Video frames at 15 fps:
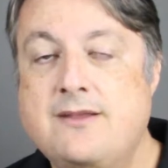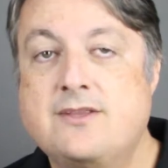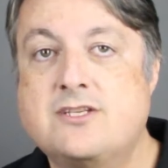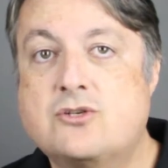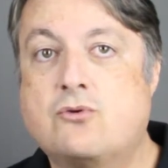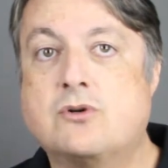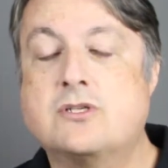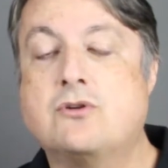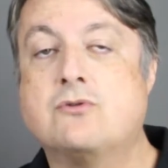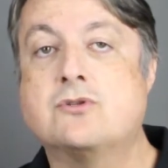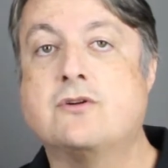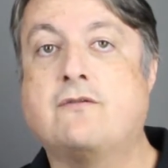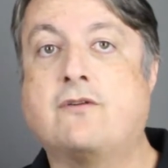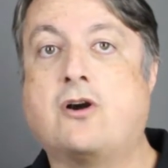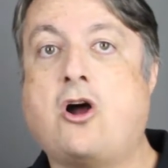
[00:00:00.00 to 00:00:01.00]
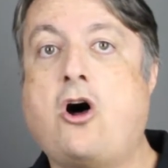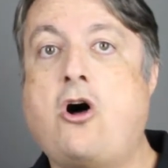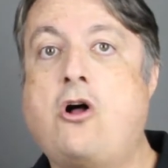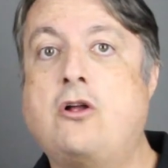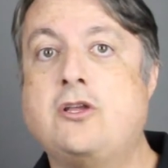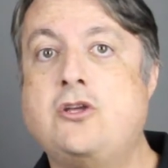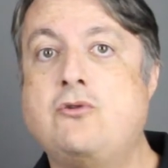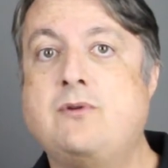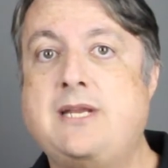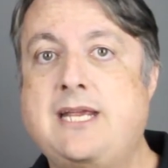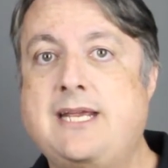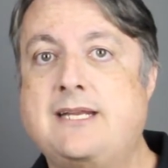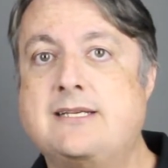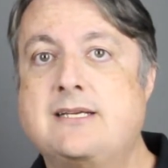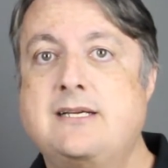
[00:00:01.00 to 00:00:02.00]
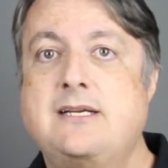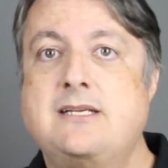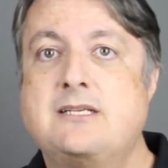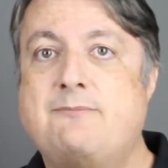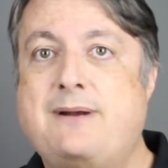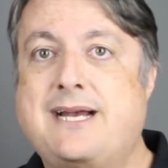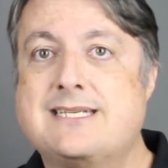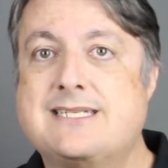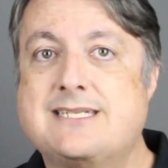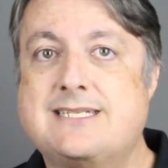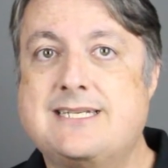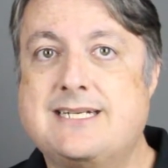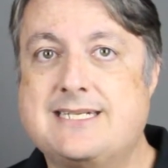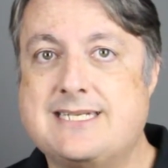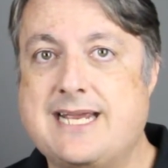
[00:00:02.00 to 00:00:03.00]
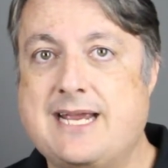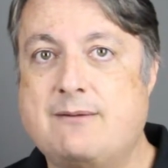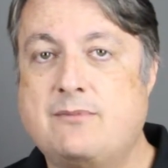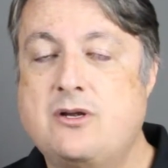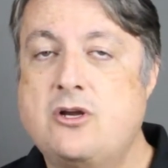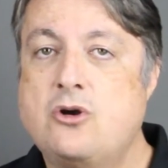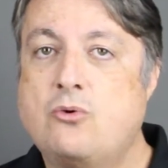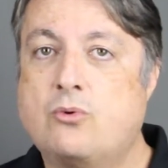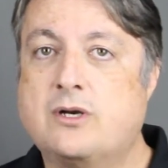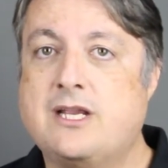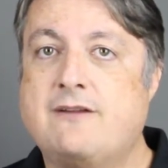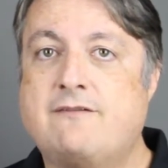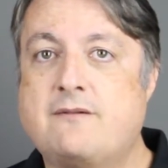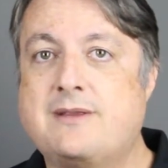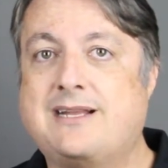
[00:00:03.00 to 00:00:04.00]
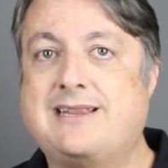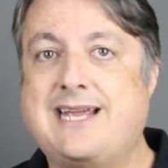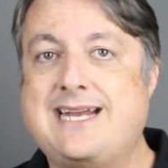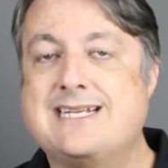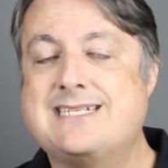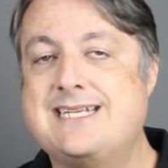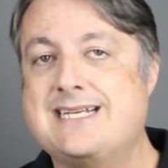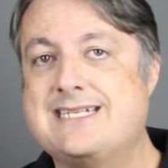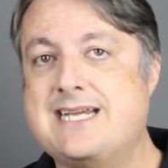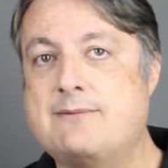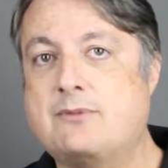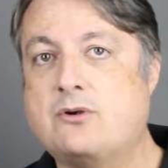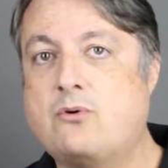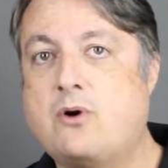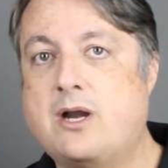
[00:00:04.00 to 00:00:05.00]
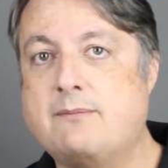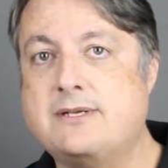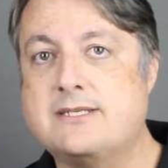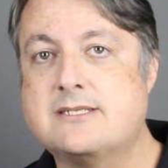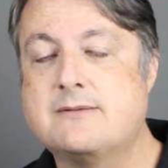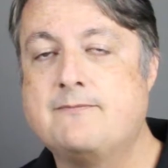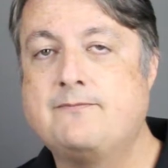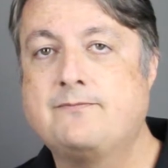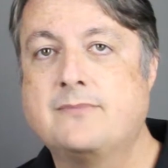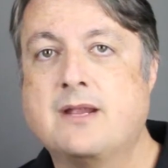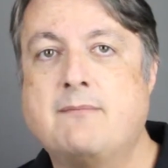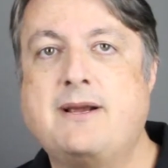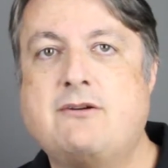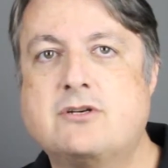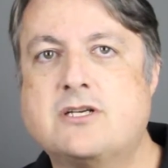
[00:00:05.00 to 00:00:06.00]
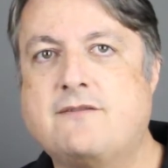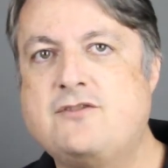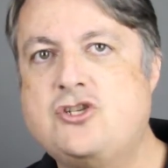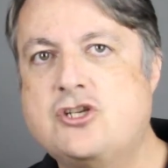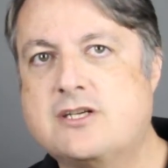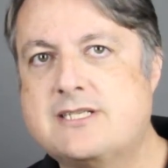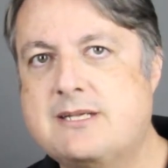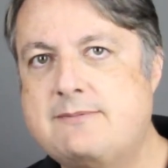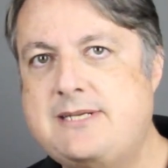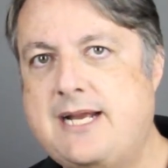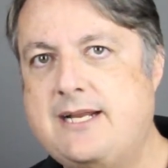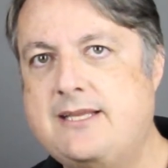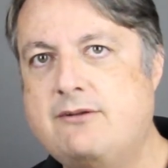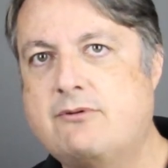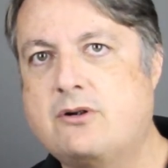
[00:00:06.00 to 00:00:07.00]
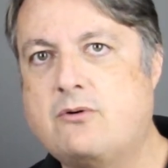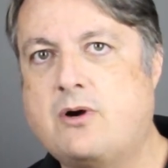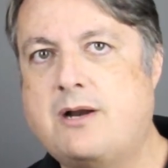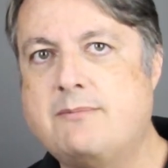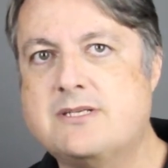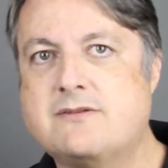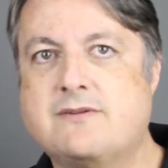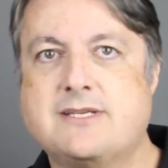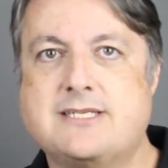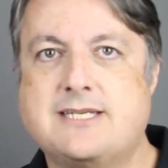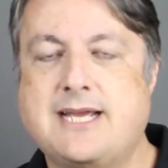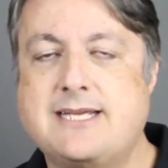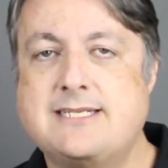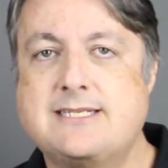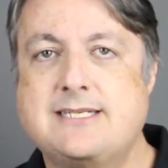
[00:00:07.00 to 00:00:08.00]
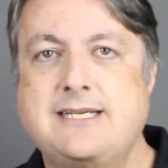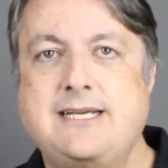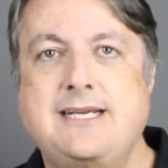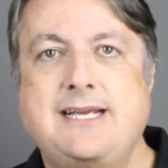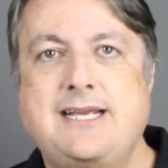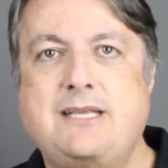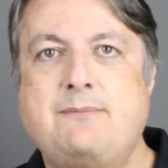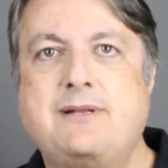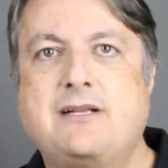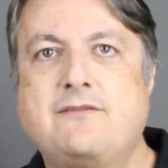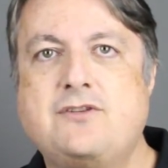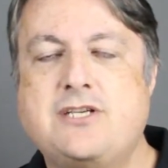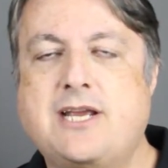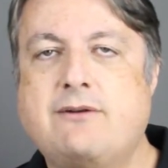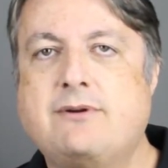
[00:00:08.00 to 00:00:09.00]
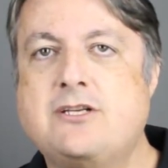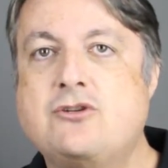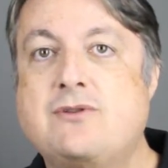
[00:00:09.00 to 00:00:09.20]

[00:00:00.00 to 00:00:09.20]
This course goes over all you need to pass this exam working from the latest exam requirements. Microsoft just updated the requirements for the test in the middle of January